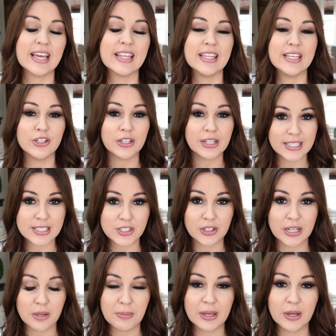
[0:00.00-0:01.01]
I think your kids are
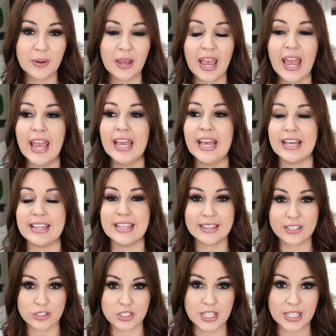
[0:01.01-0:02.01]
gonna be okay. I think
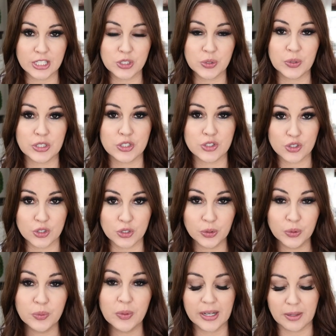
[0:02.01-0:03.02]
there's things you can
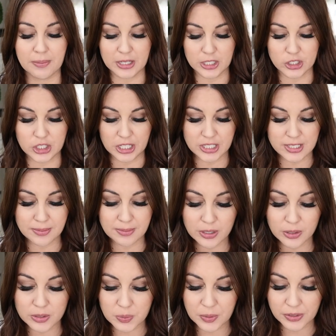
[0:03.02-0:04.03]
do and I'm gonna share some of
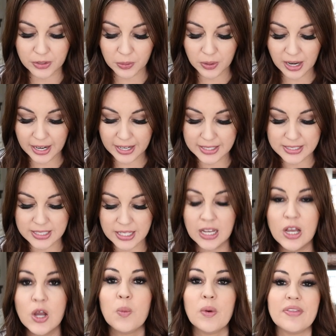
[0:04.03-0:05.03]
those with you guys
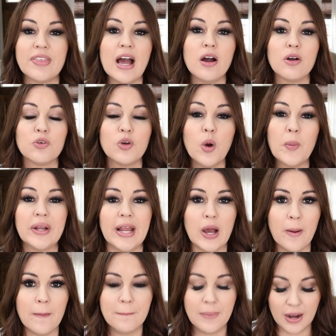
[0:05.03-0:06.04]
without going
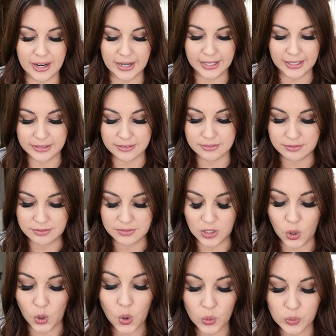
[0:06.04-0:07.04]
out and buying
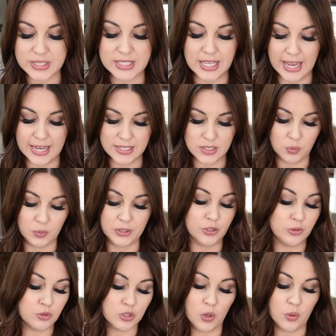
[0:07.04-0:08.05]
a whole set when
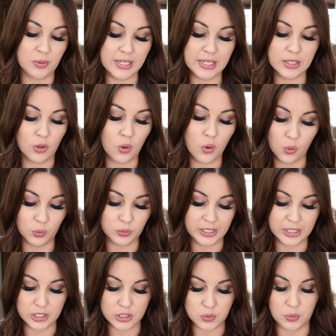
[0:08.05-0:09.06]
you don't need a whole
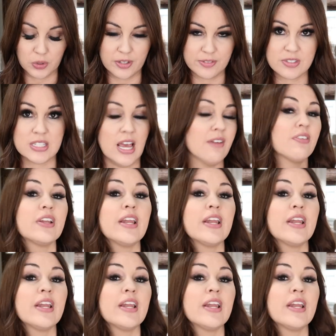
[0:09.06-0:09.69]
year's worth of stuff.